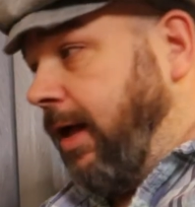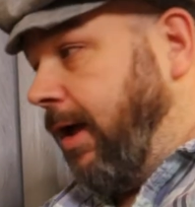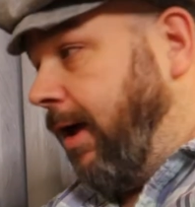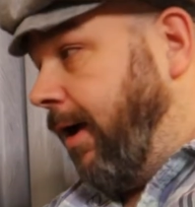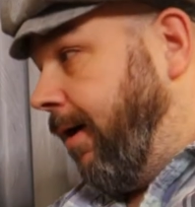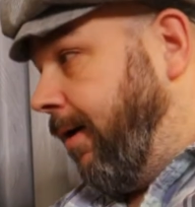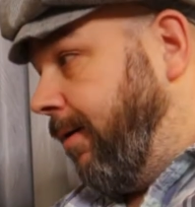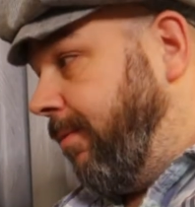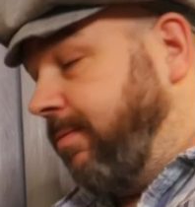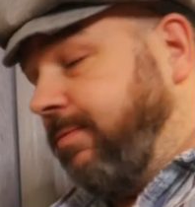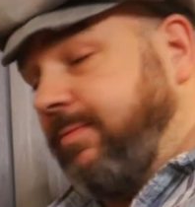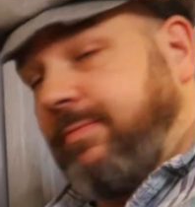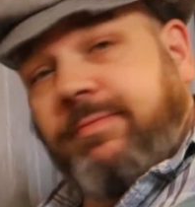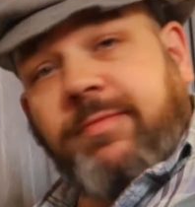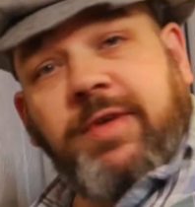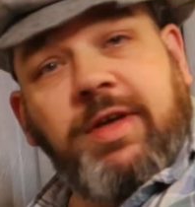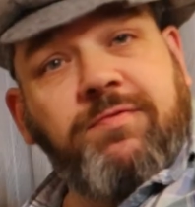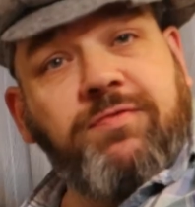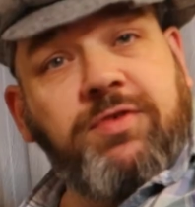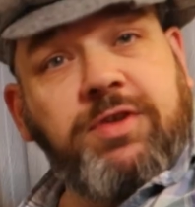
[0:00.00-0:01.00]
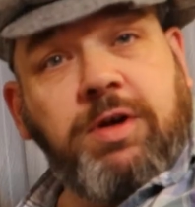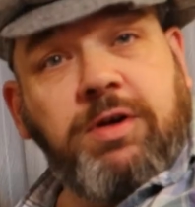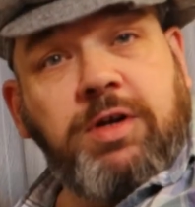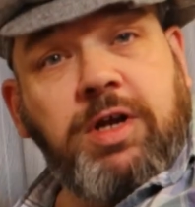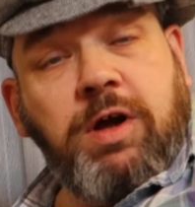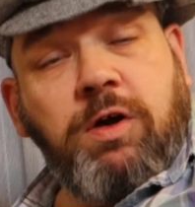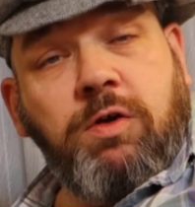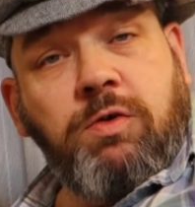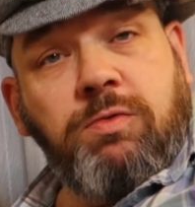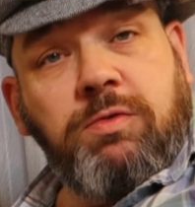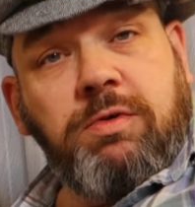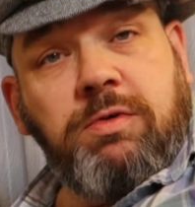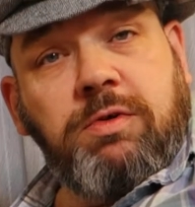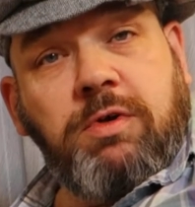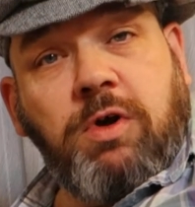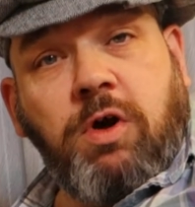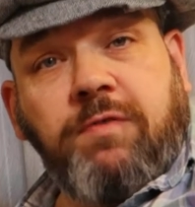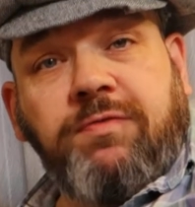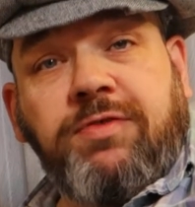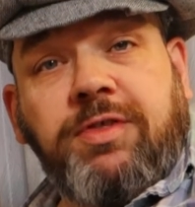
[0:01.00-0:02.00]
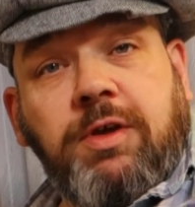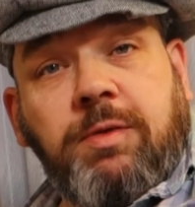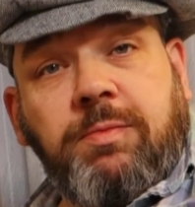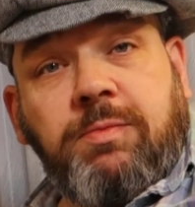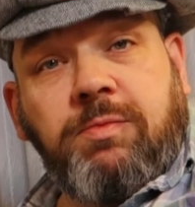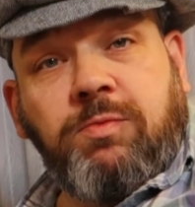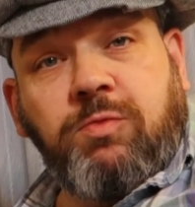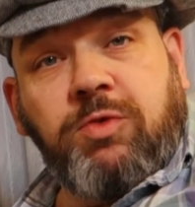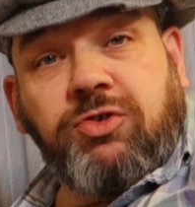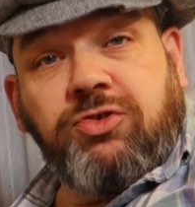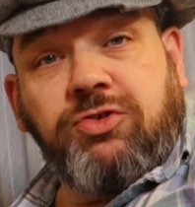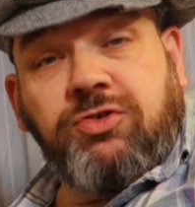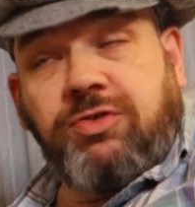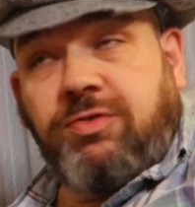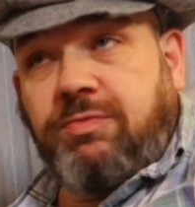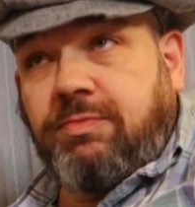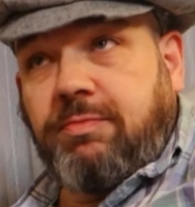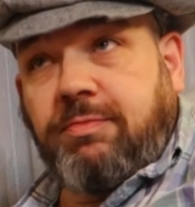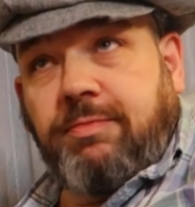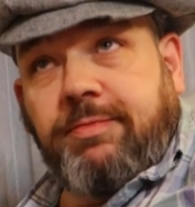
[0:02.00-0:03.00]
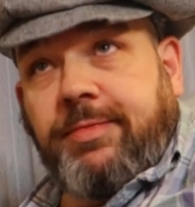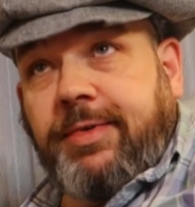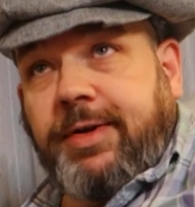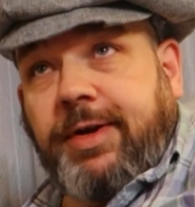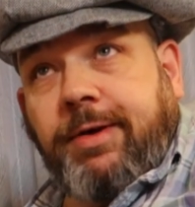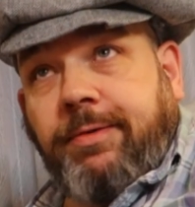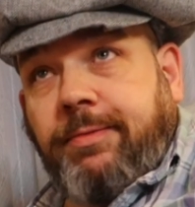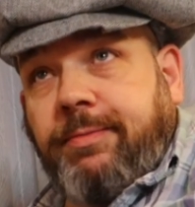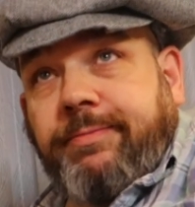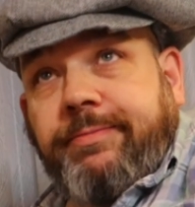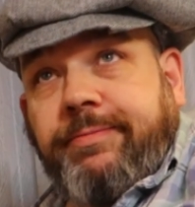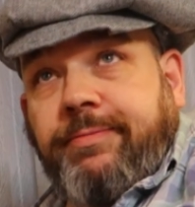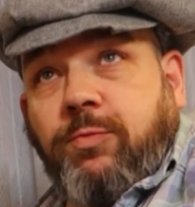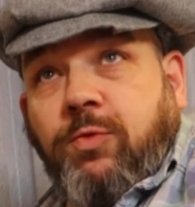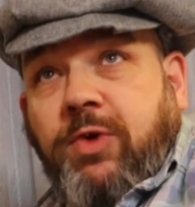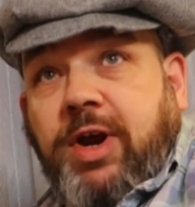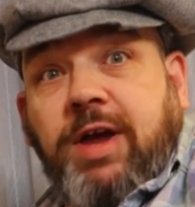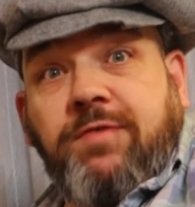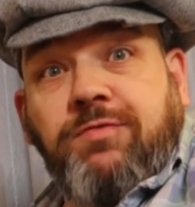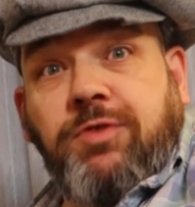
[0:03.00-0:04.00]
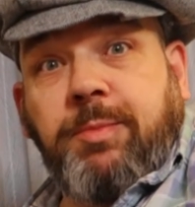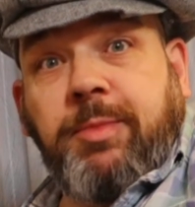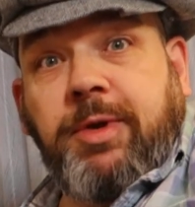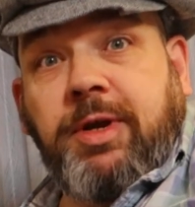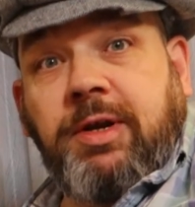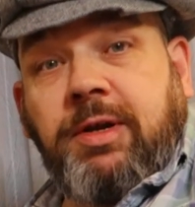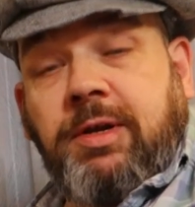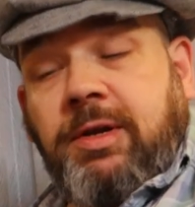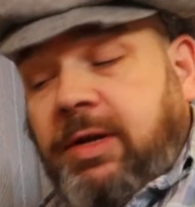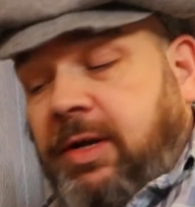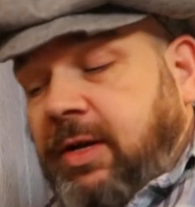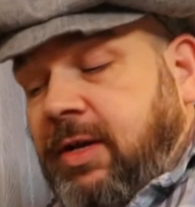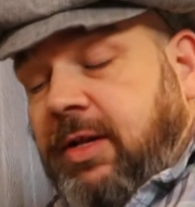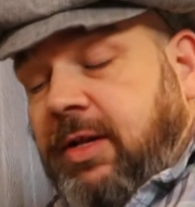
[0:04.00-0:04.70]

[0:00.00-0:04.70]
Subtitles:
If you don't know of them, which, where have you been?